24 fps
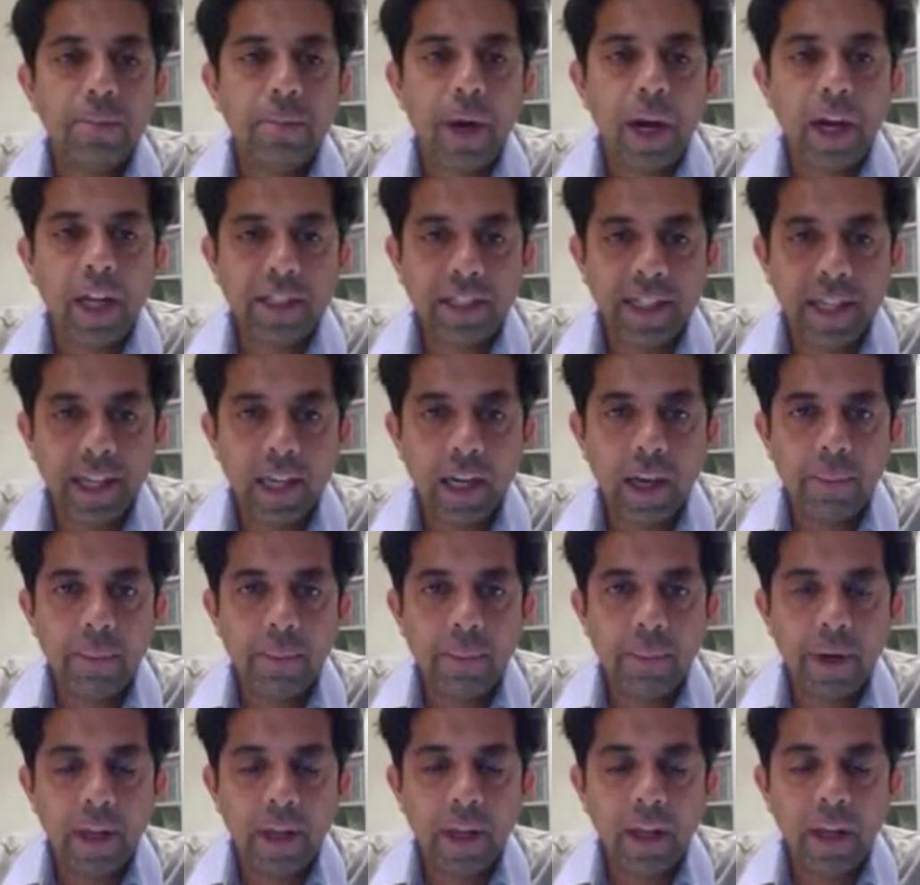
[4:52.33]
biotech
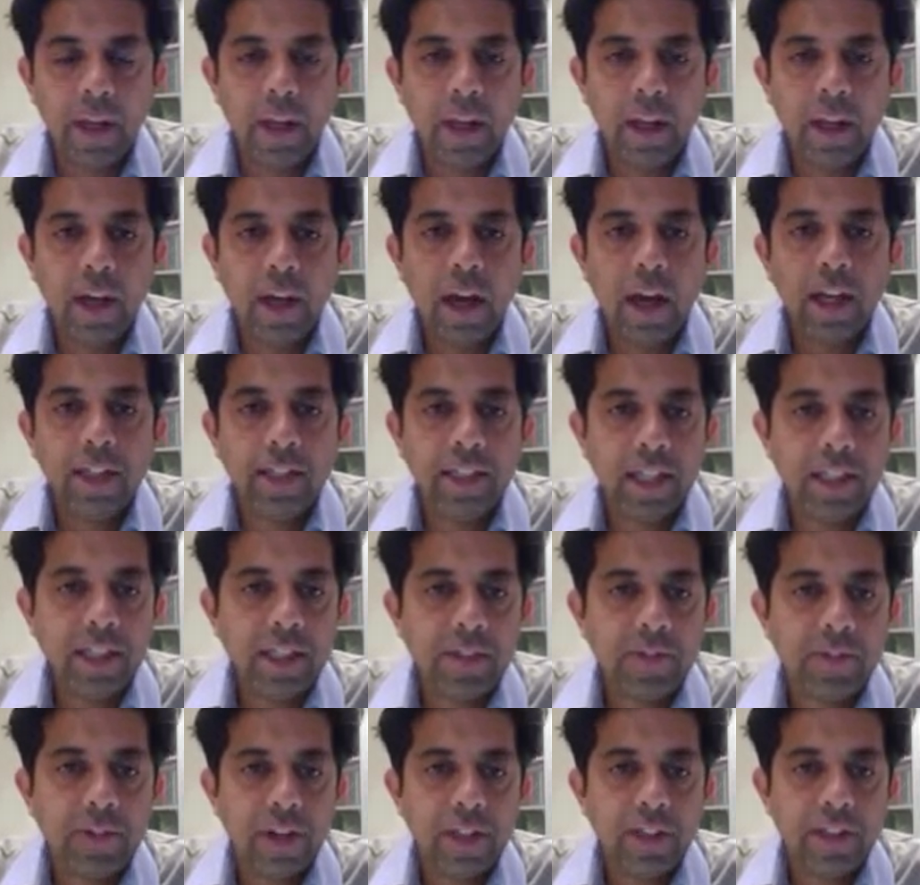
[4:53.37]
company
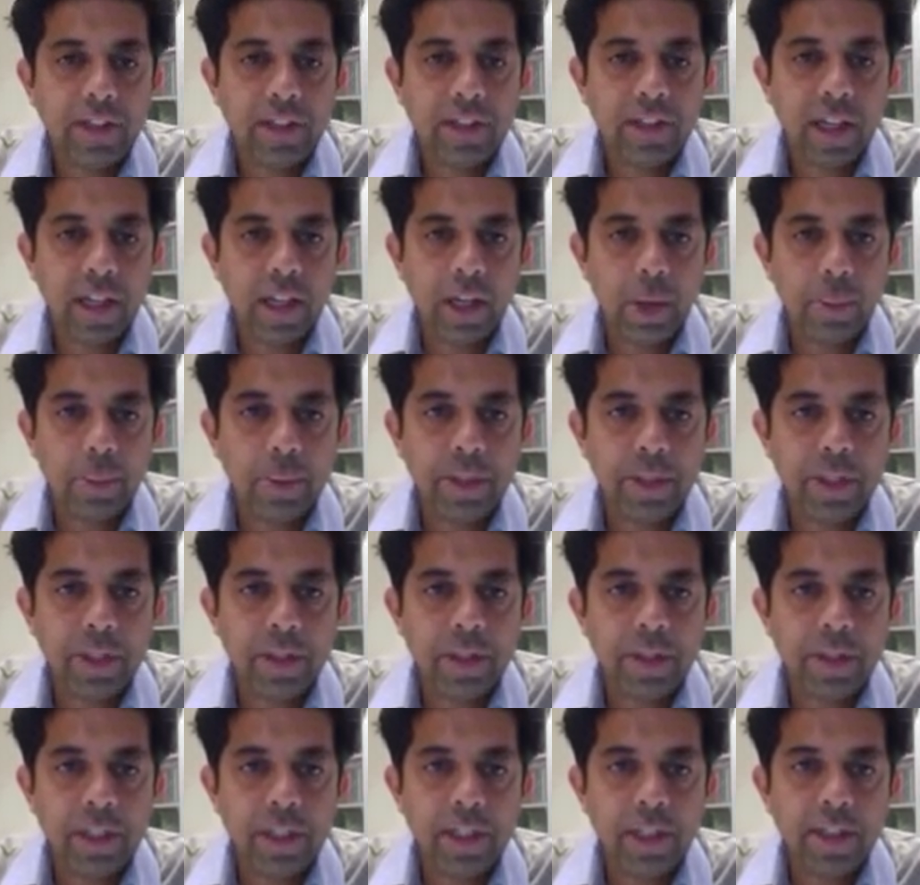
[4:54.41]
identifies these early
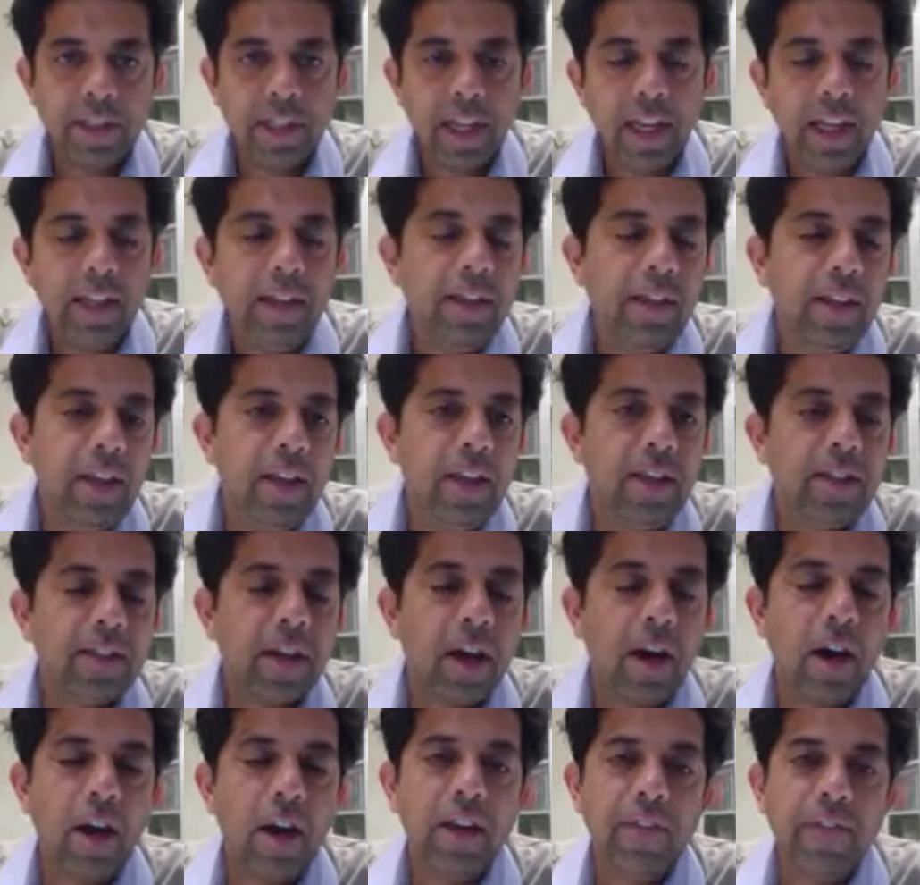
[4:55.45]
opportunities in these
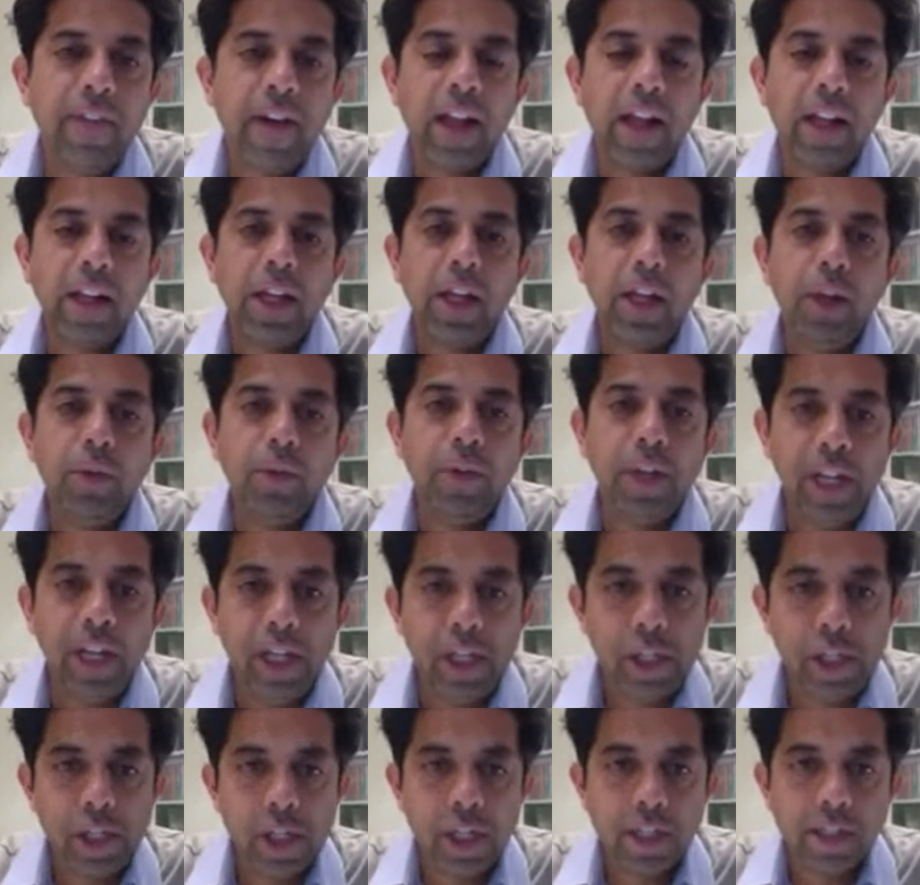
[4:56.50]
high value
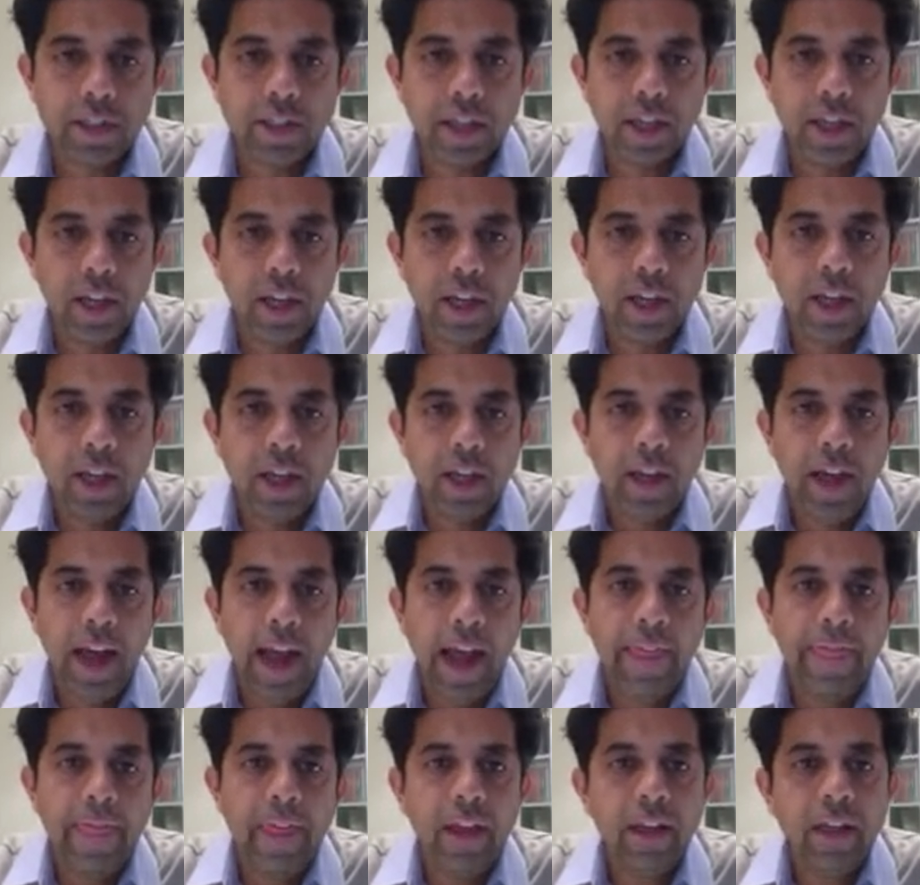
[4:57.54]
niches
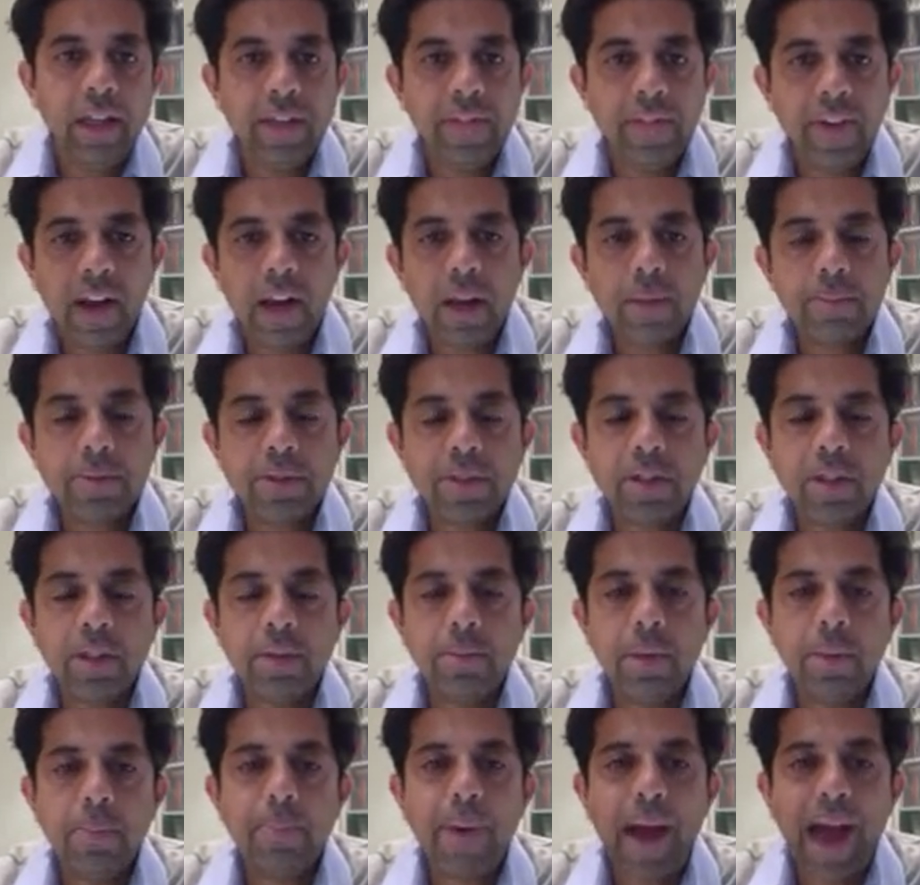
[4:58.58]
and then develops
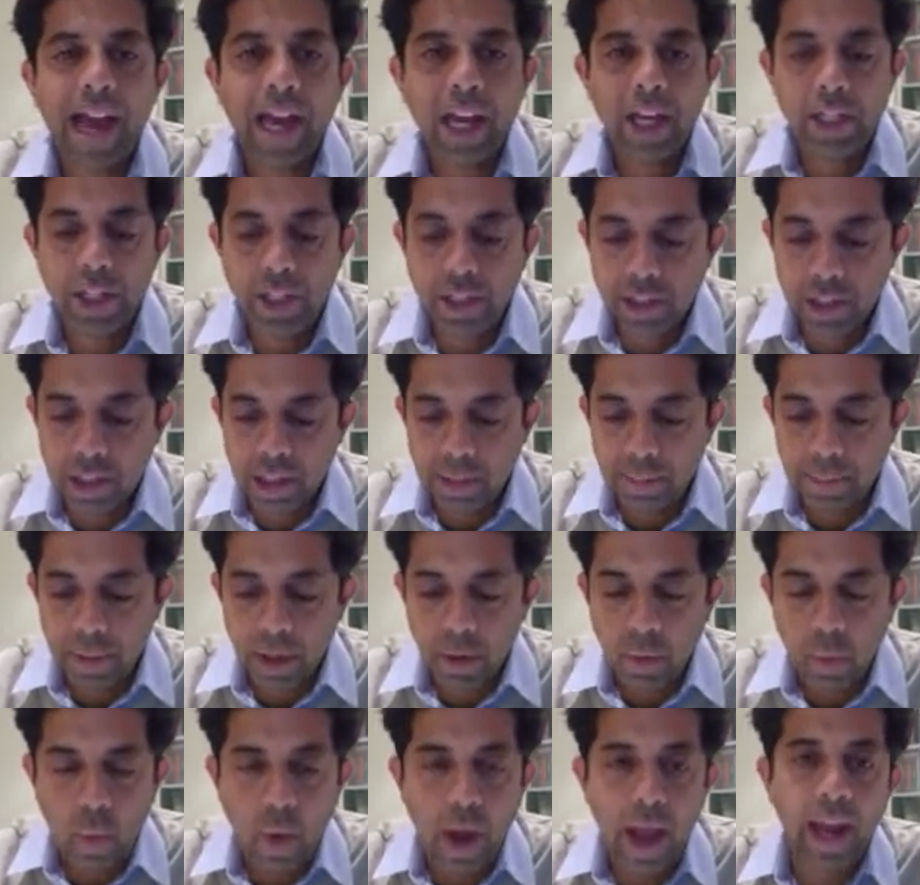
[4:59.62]
them and packages them
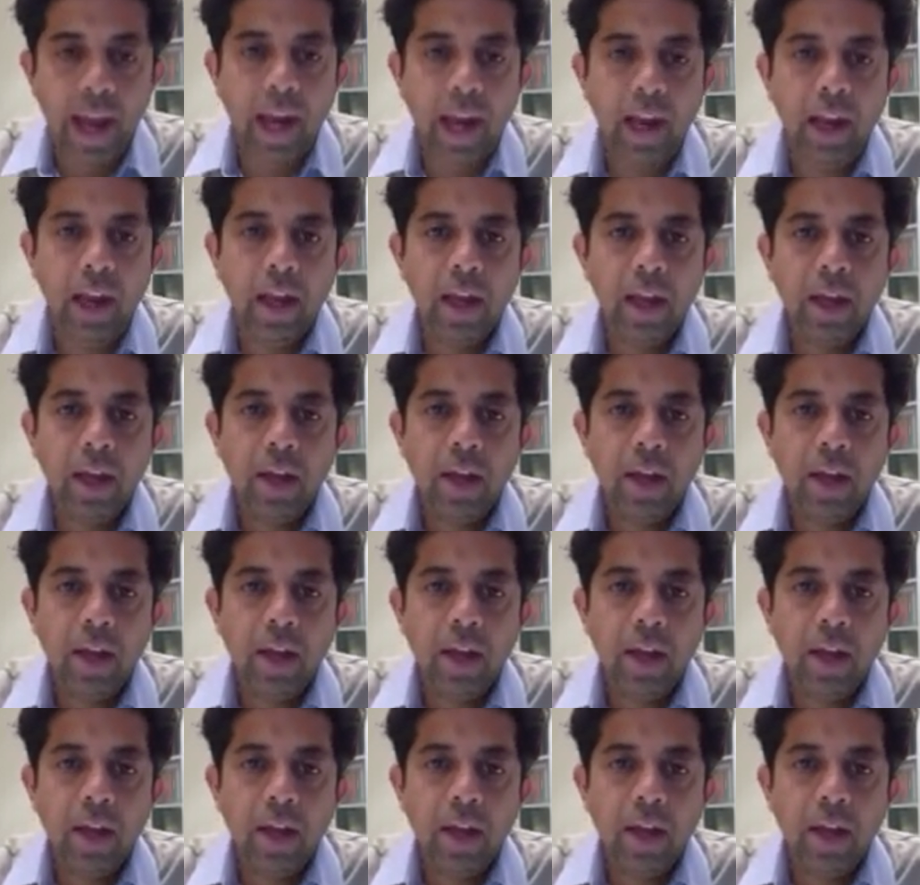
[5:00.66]
in a way